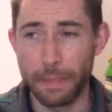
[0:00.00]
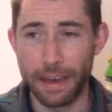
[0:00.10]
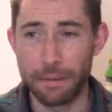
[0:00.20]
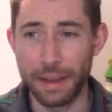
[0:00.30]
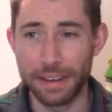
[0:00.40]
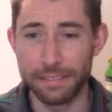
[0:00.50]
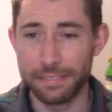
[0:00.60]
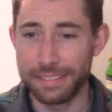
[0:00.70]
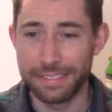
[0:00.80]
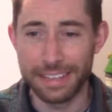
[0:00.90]

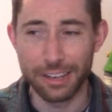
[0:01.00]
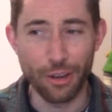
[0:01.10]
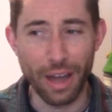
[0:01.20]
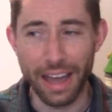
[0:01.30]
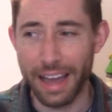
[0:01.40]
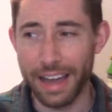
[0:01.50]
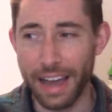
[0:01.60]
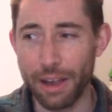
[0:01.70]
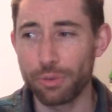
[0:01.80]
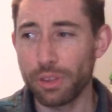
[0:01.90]

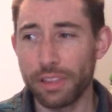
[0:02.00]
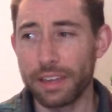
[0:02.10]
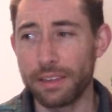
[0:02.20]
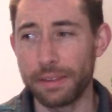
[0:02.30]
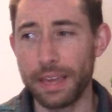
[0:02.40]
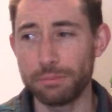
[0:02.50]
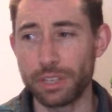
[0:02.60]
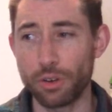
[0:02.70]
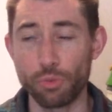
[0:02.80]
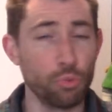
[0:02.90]
I really like games
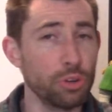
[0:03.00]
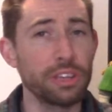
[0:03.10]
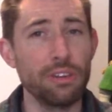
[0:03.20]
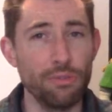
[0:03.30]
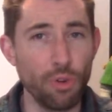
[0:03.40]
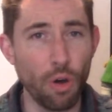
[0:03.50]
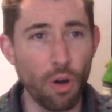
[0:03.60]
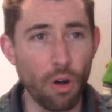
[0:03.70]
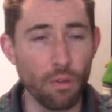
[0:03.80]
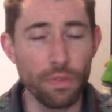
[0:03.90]
that are really
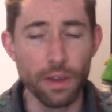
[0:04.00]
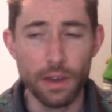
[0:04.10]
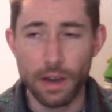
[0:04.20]
involved.